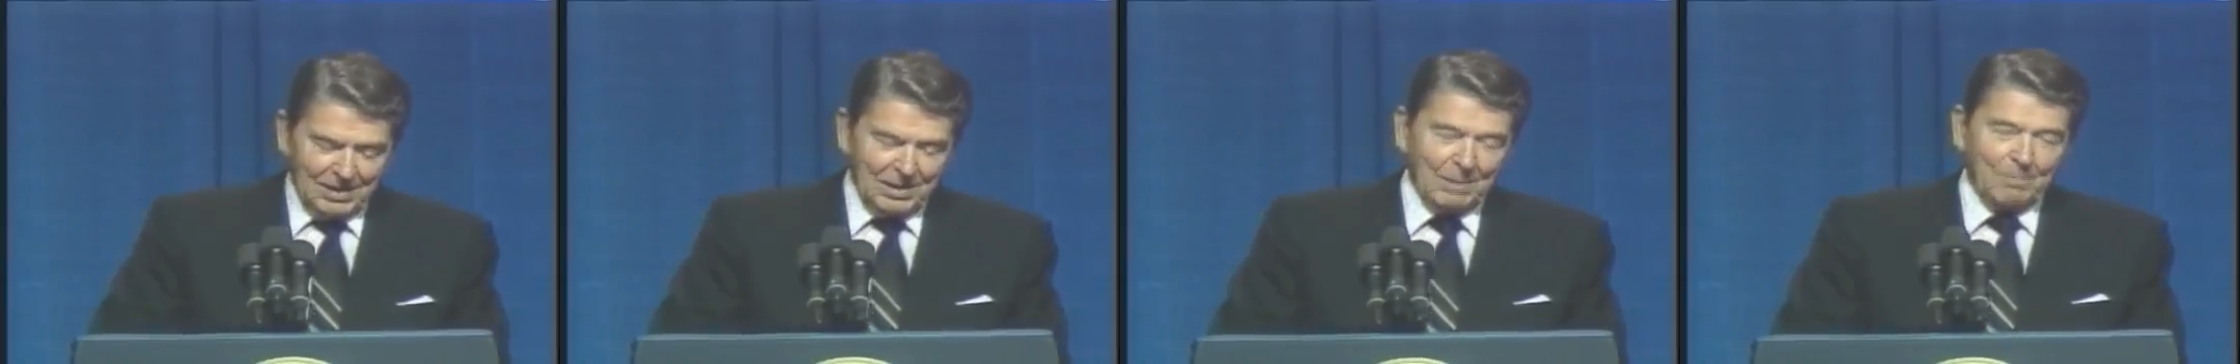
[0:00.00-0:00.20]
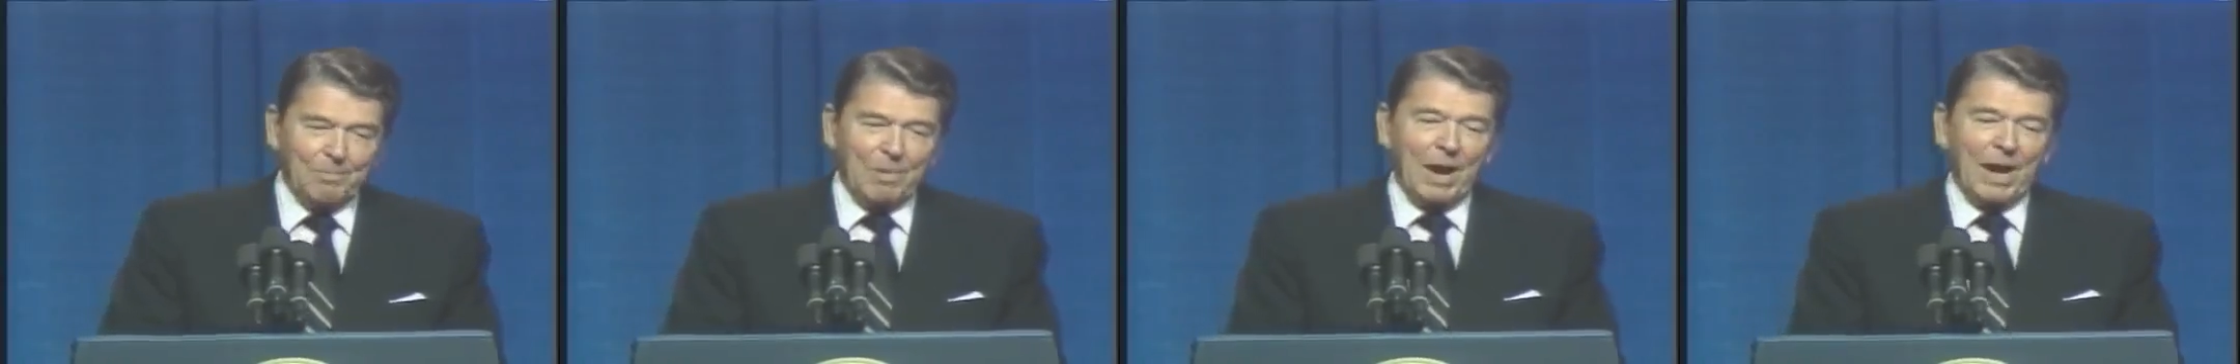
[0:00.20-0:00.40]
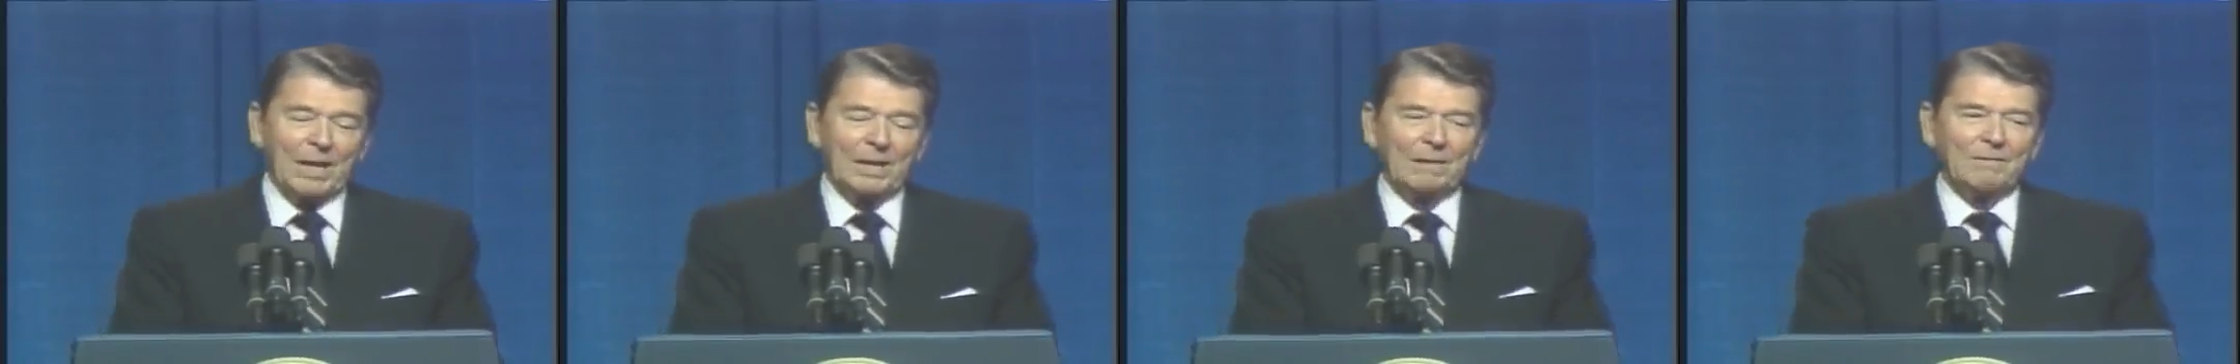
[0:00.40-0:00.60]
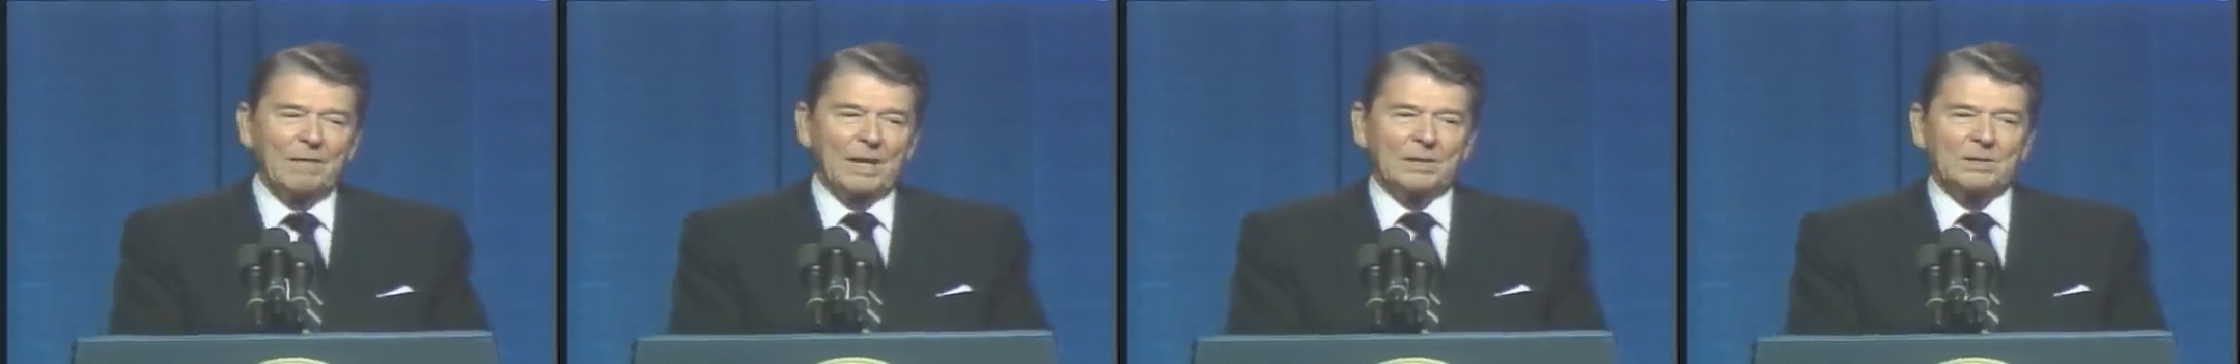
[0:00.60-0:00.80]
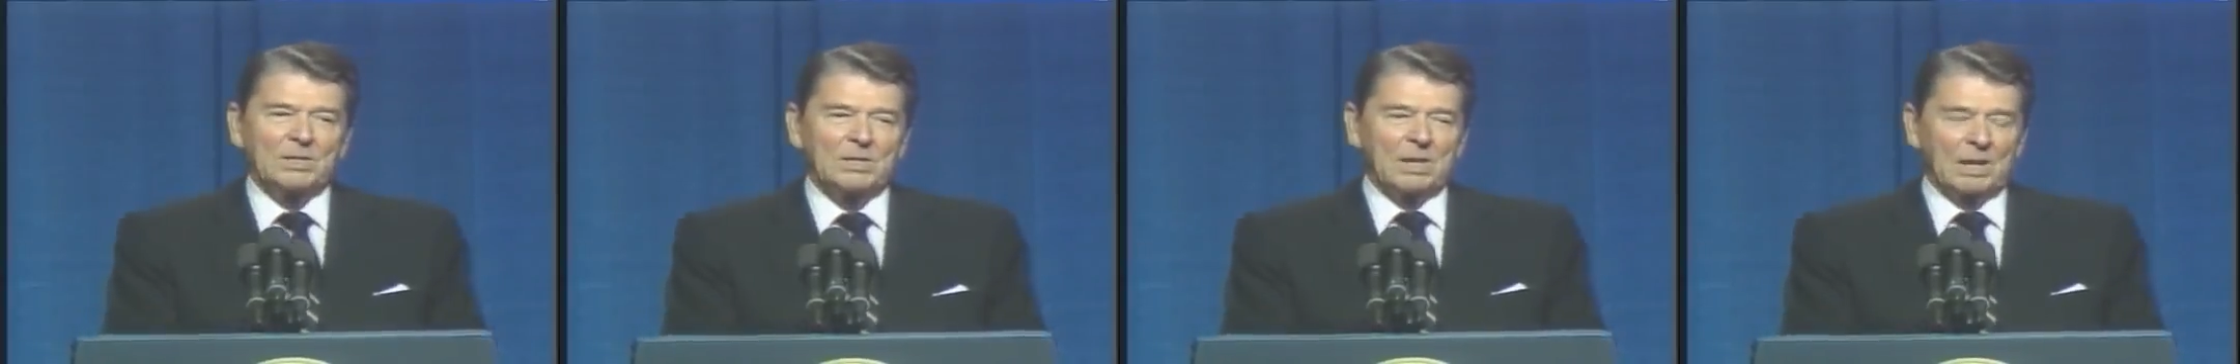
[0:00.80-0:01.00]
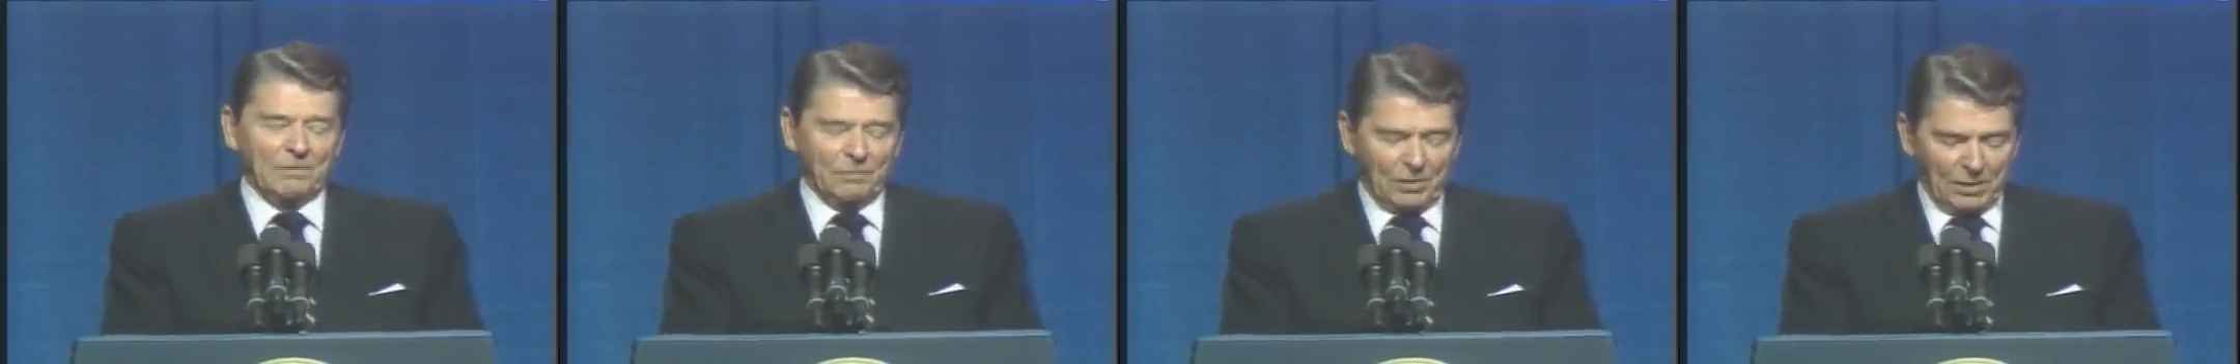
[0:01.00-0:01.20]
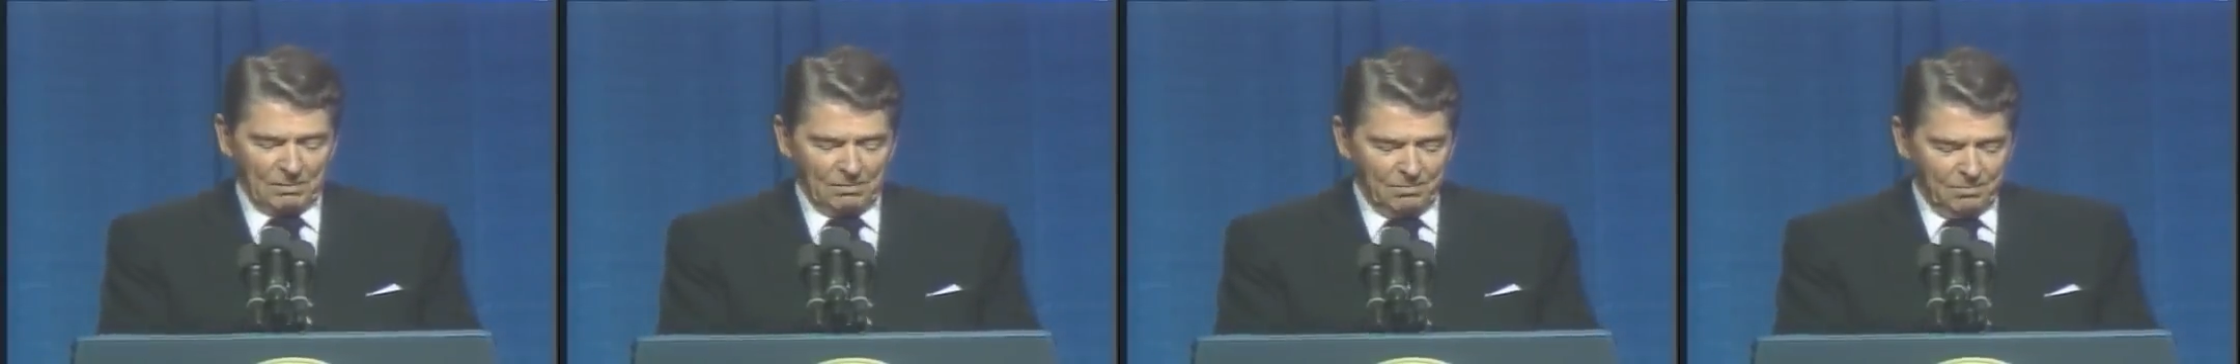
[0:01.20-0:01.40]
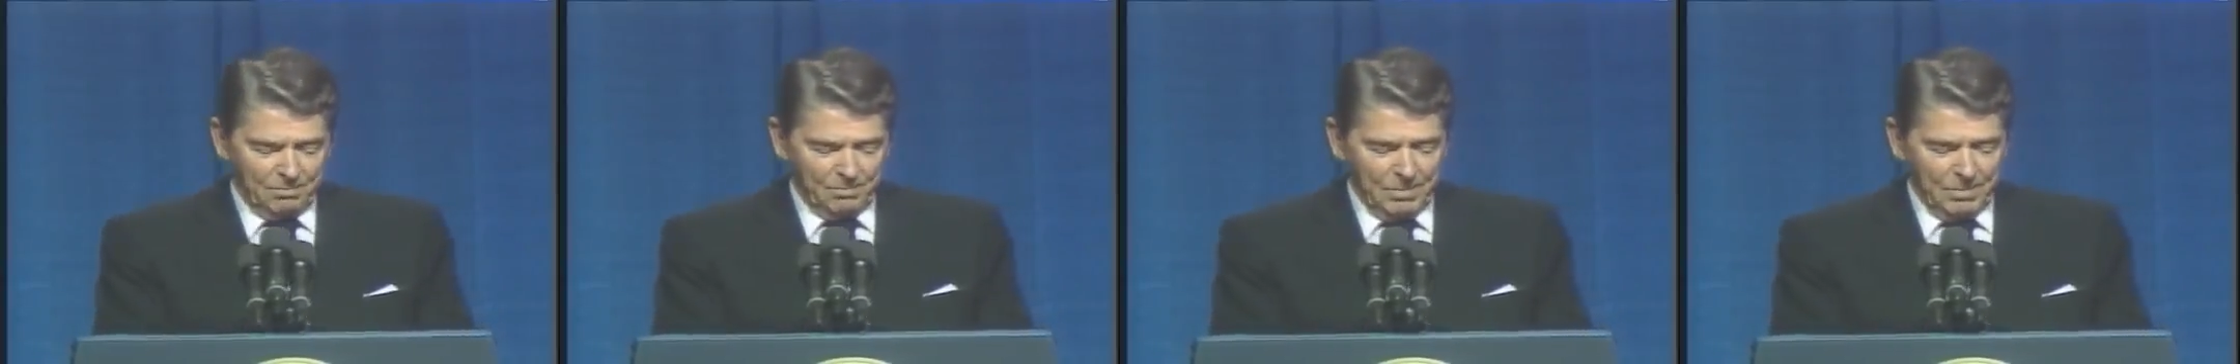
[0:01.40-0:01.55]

a pile of that stuff that